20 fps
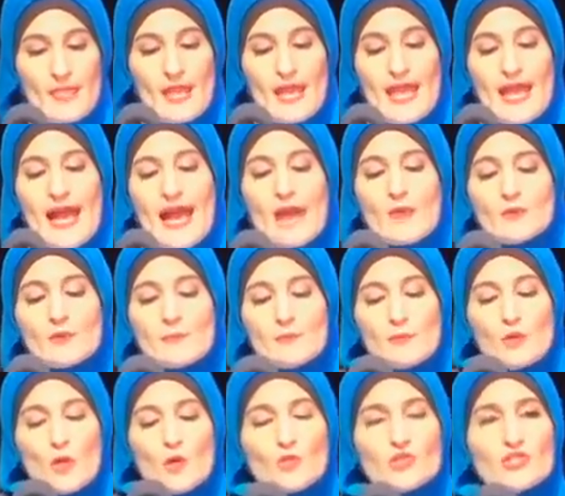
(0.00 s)
Our
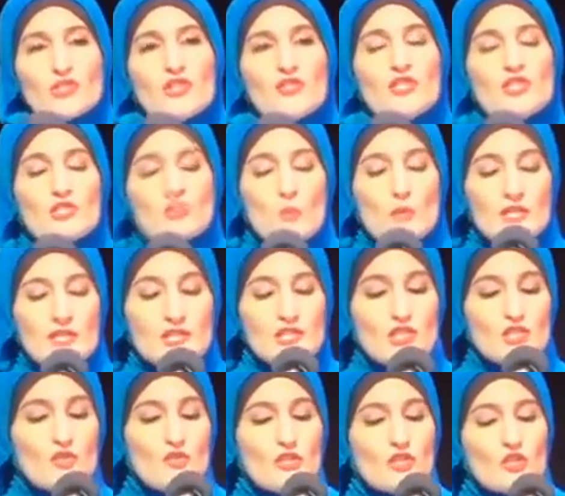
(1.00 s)
approach to this work is
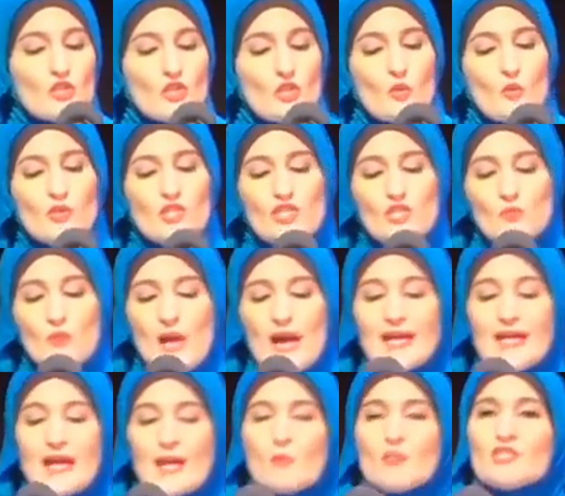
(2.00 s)
critical, which is why
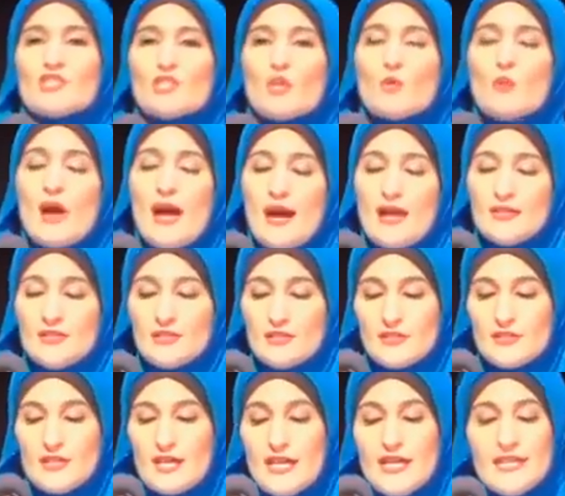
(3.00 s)
I was so
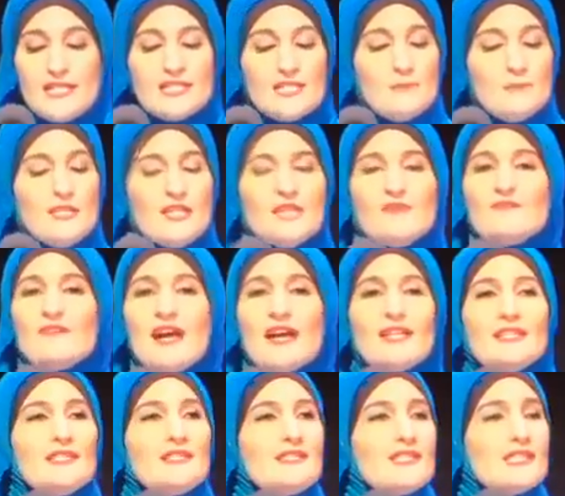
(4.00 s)
honored to be
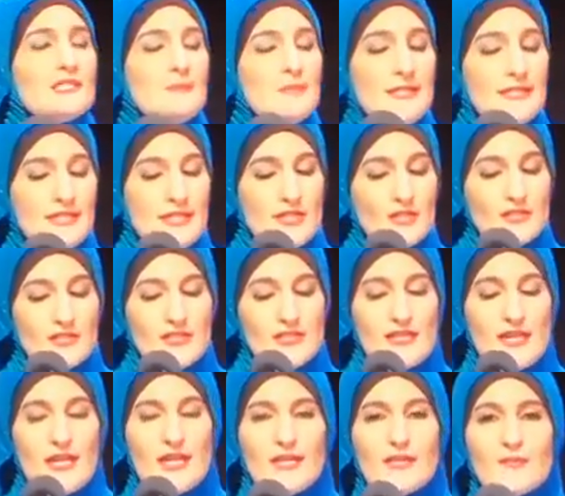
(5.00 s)
invited to speak here
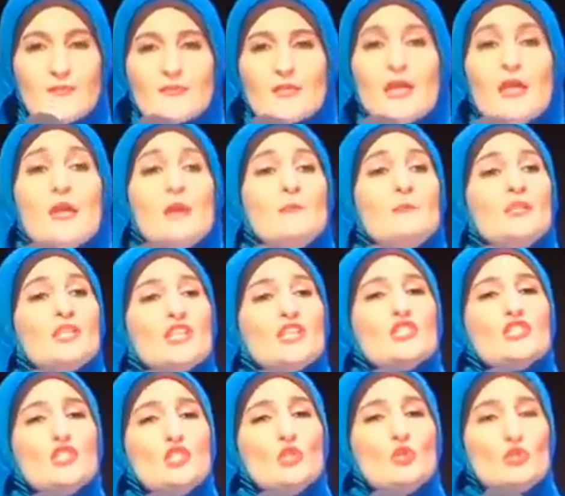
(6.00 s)
today.
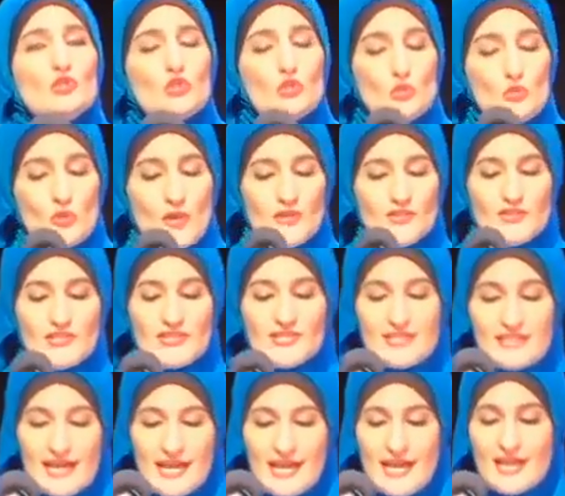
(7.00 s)
Because you too
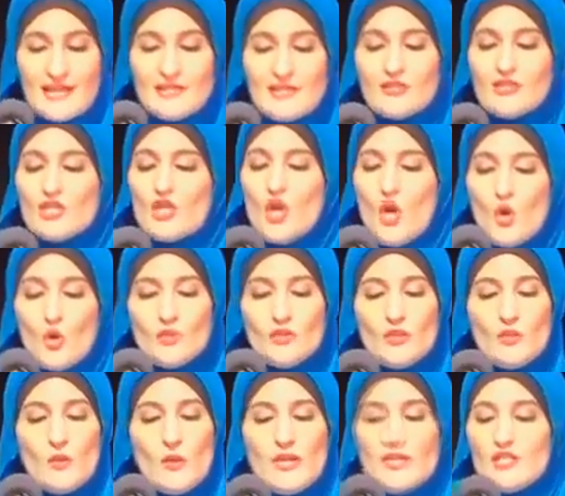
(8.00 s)
understand that the
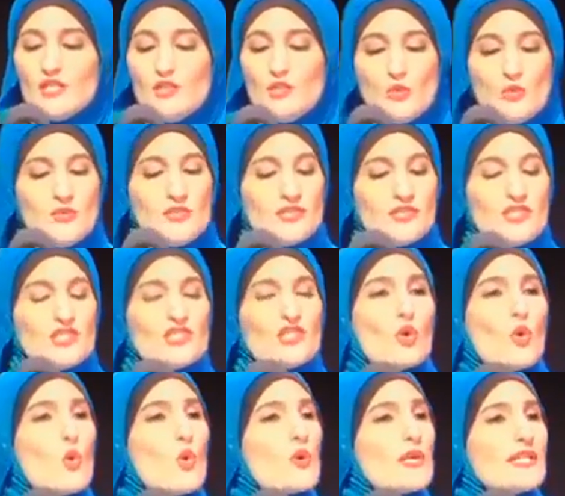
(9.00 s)
only way to do this is to
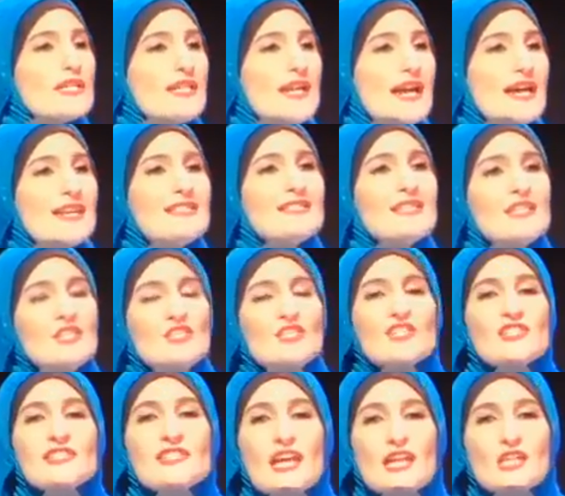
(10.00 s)
organize
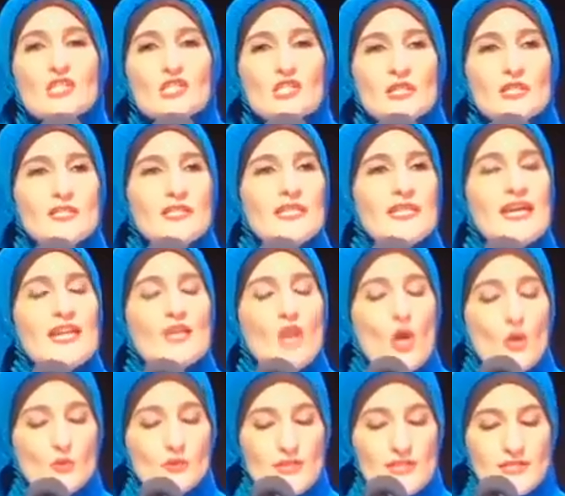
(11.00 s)
intersectionally and
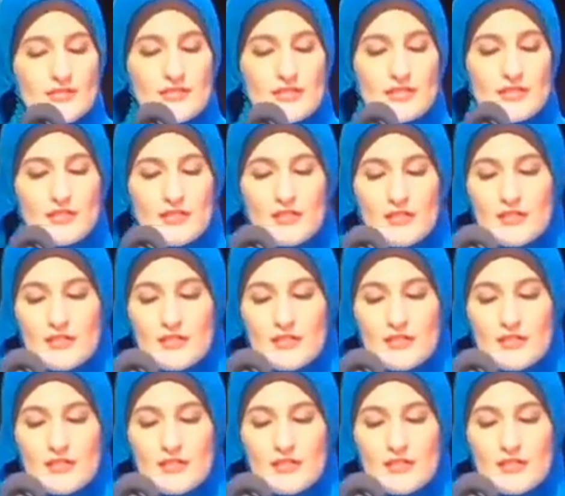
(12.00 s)
holistically.